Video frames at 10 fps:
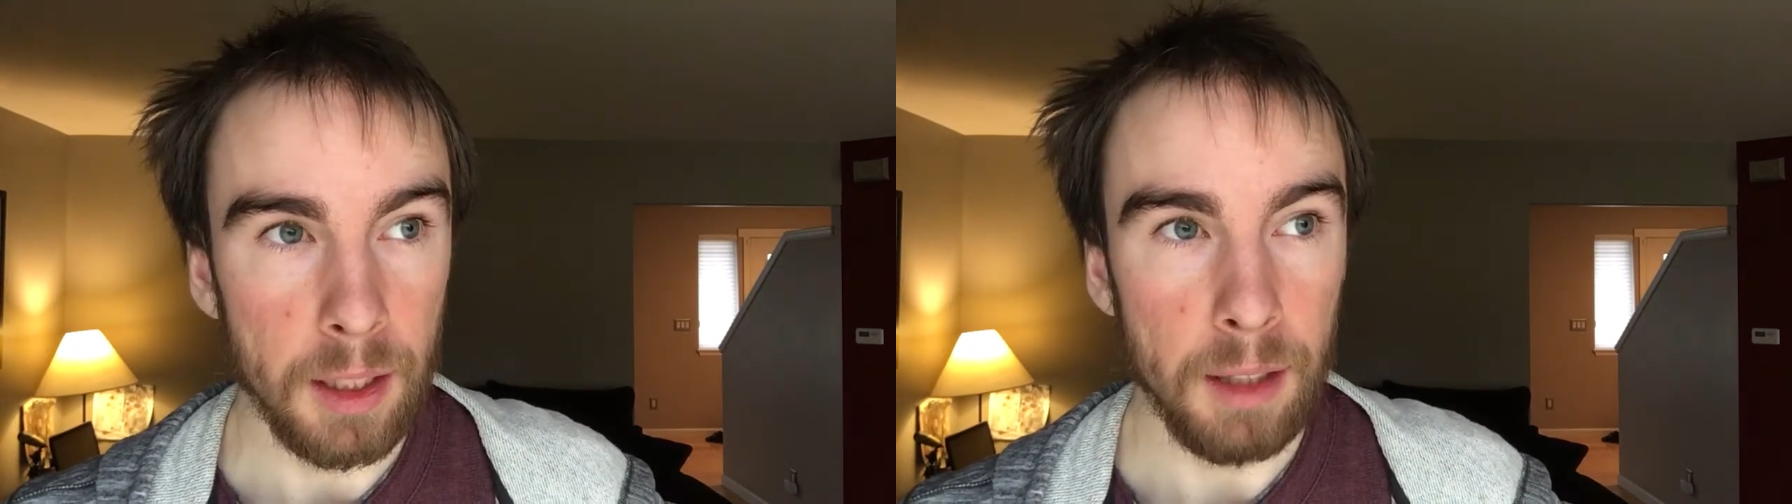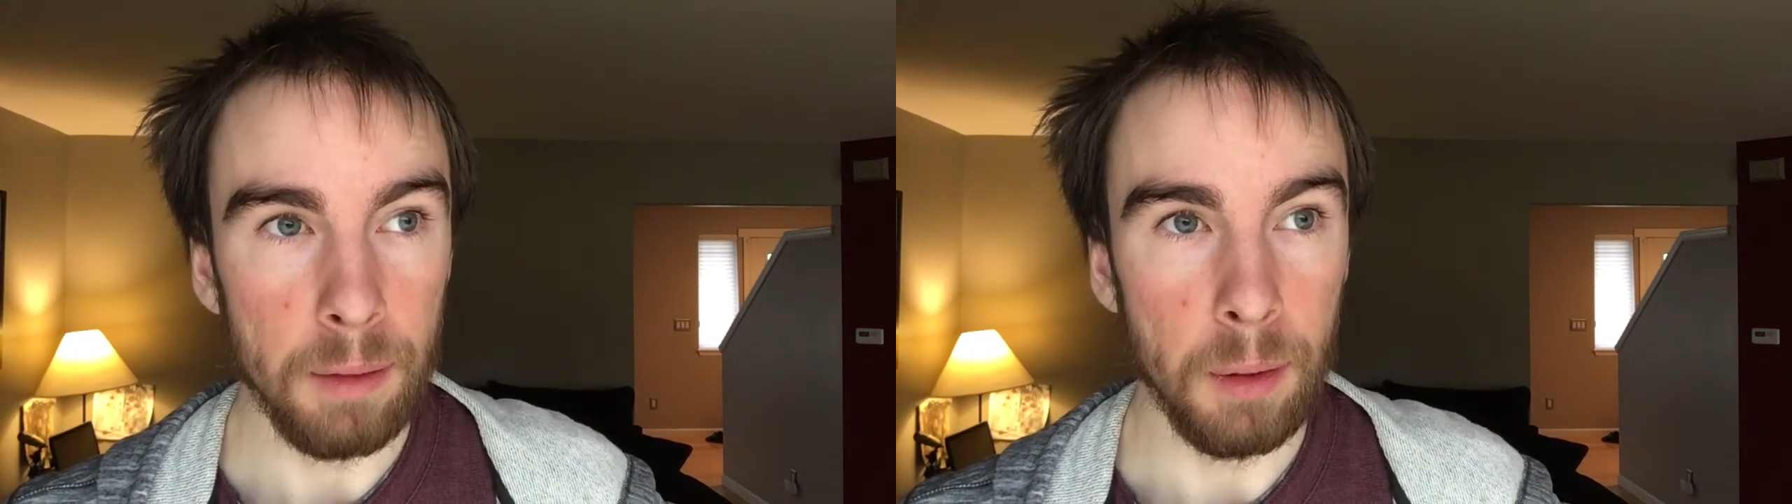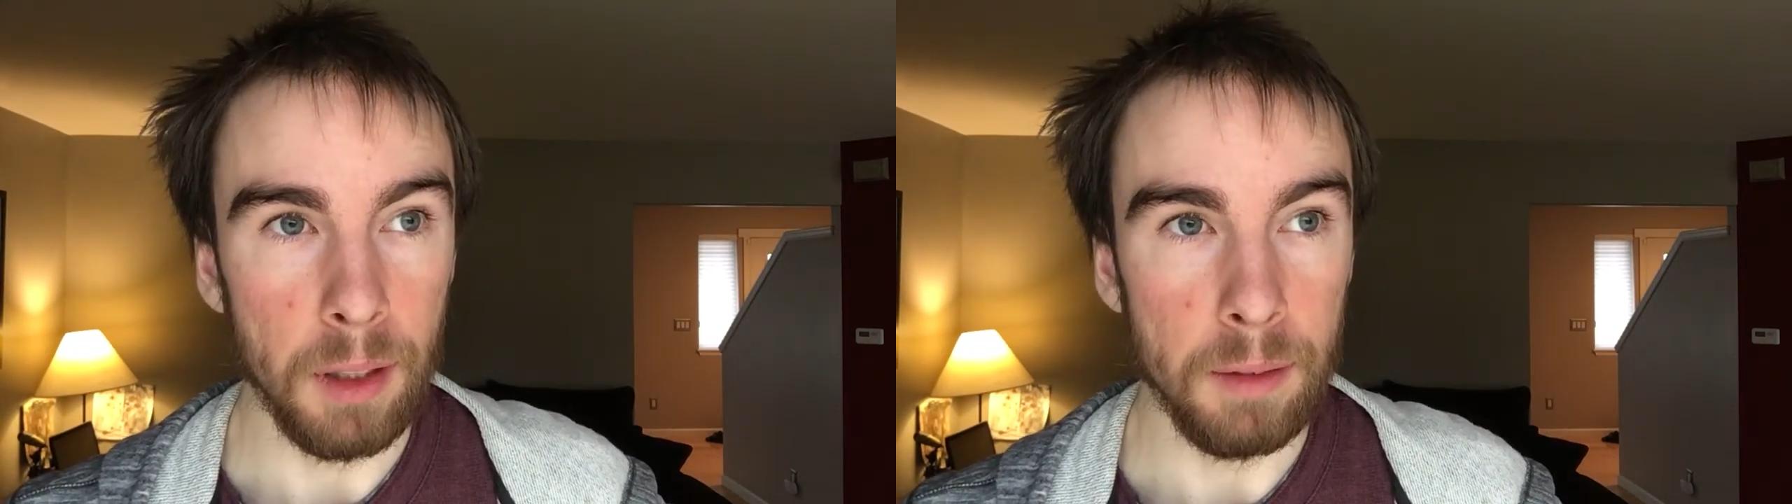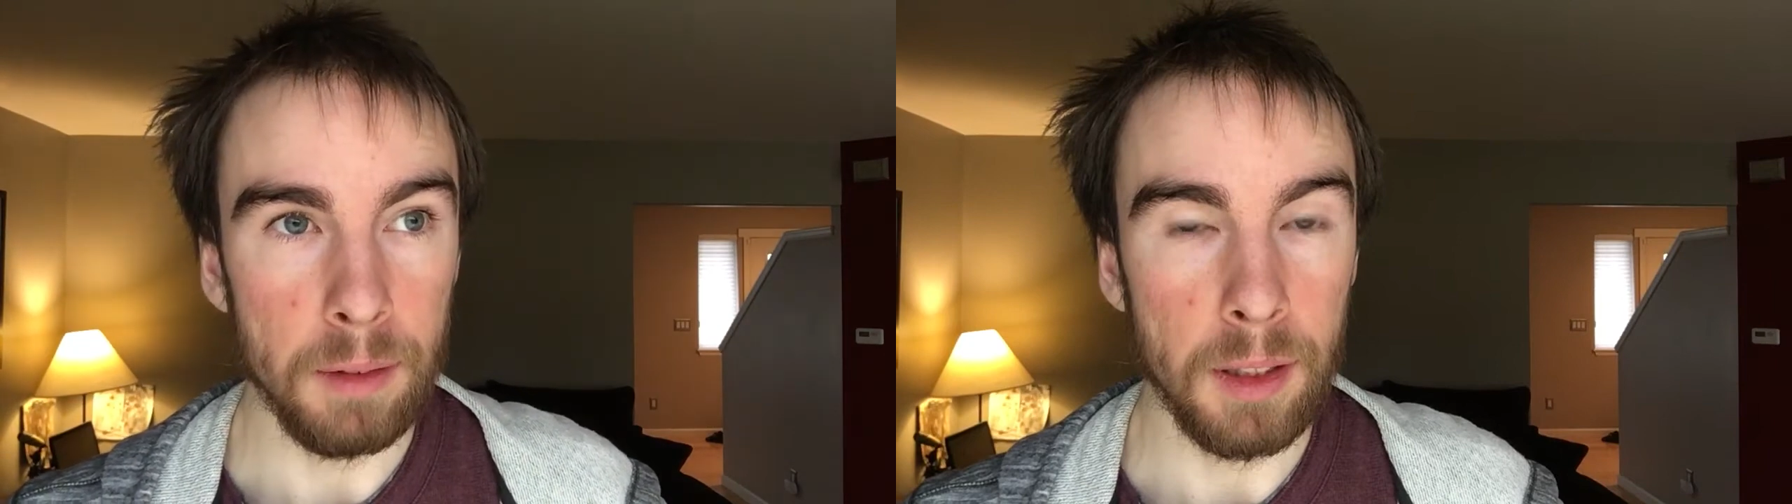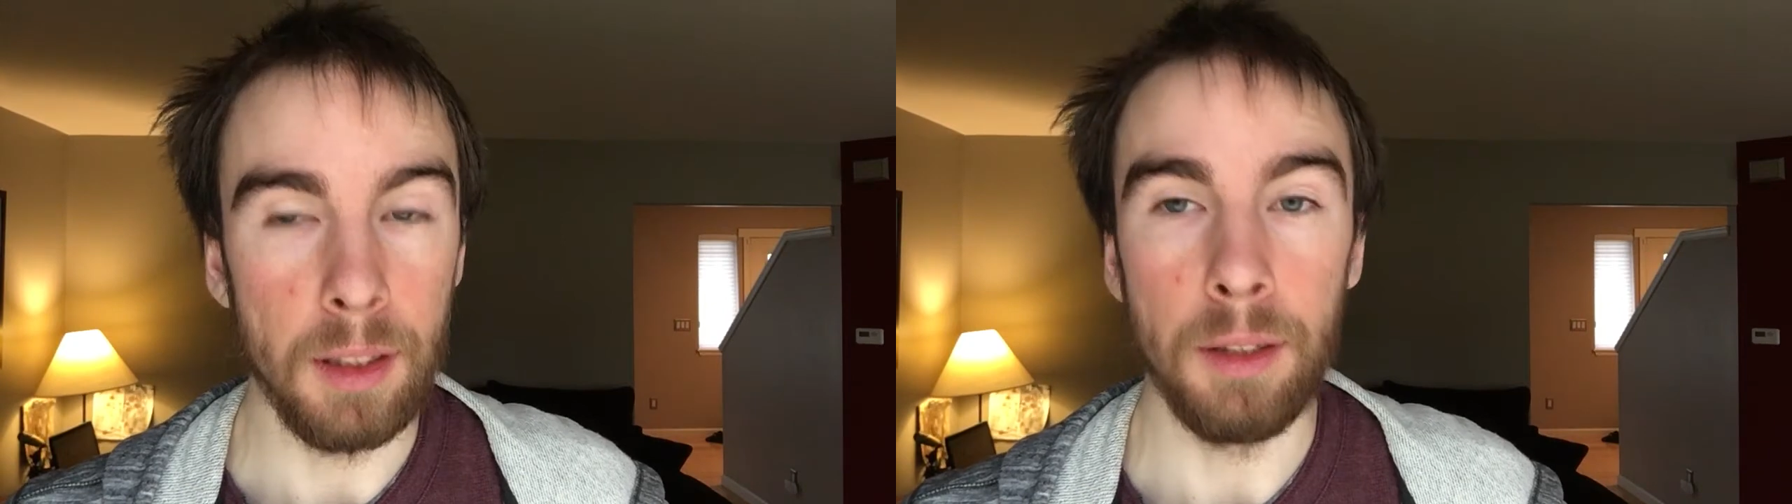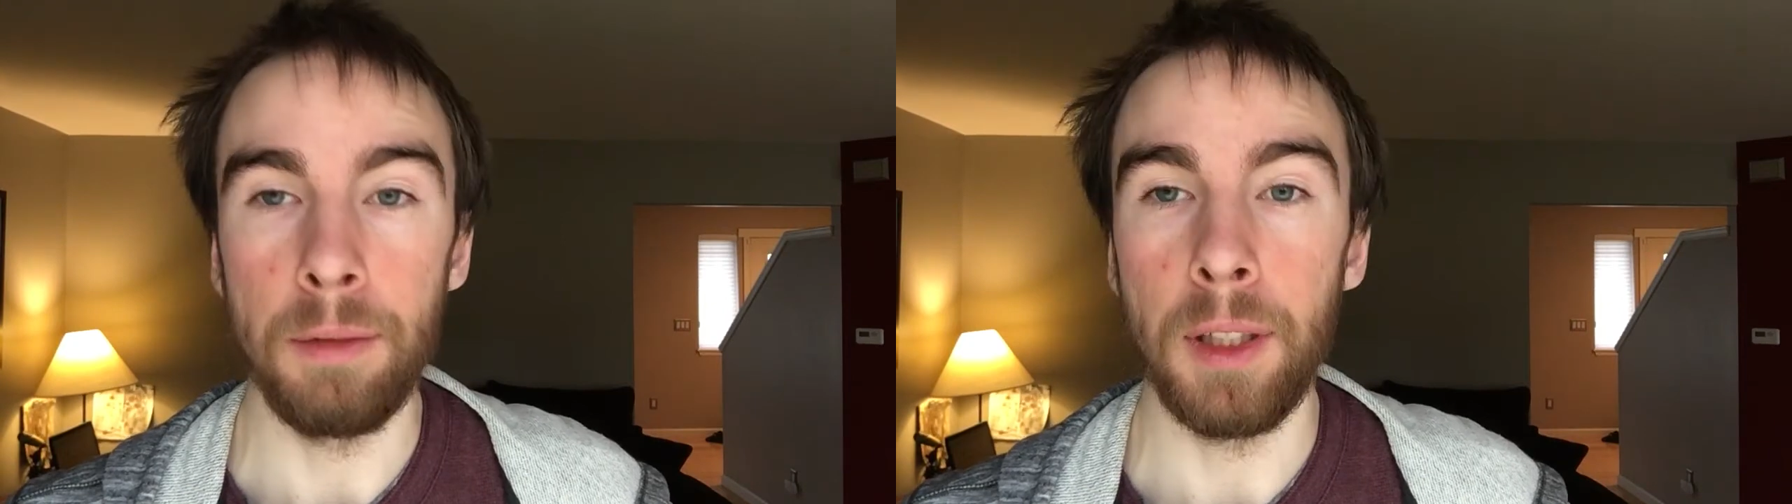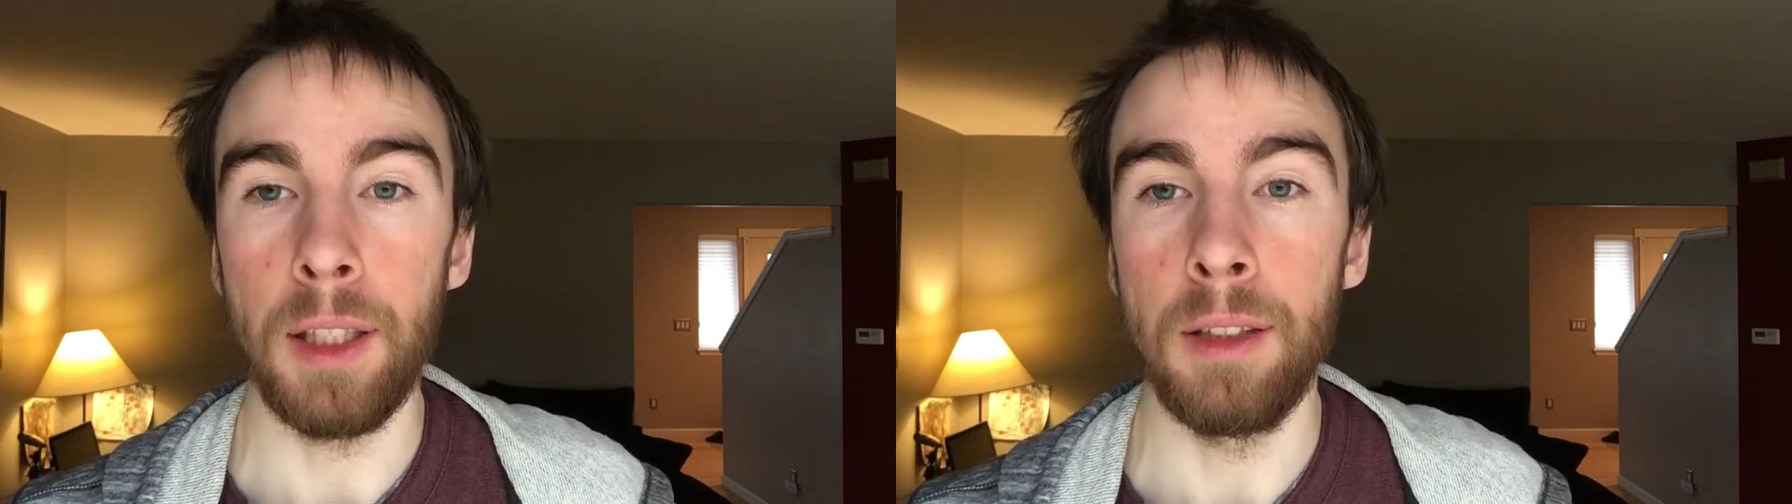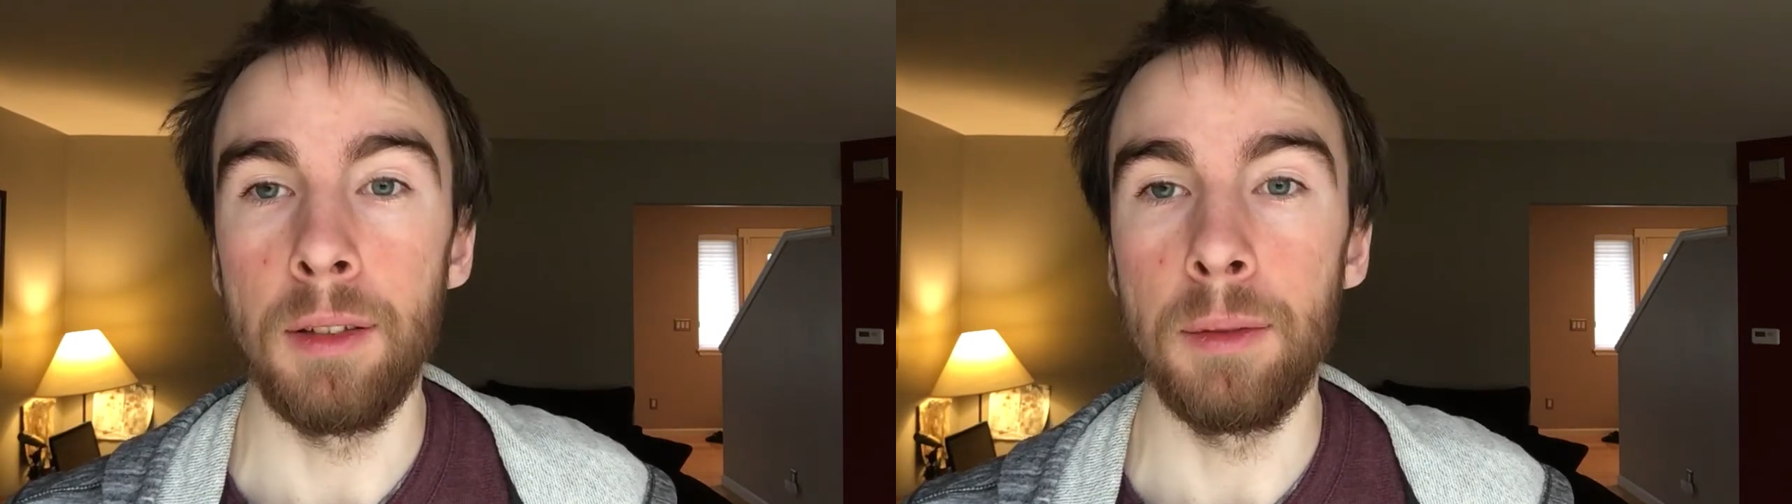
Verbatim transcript: if you live in the freaking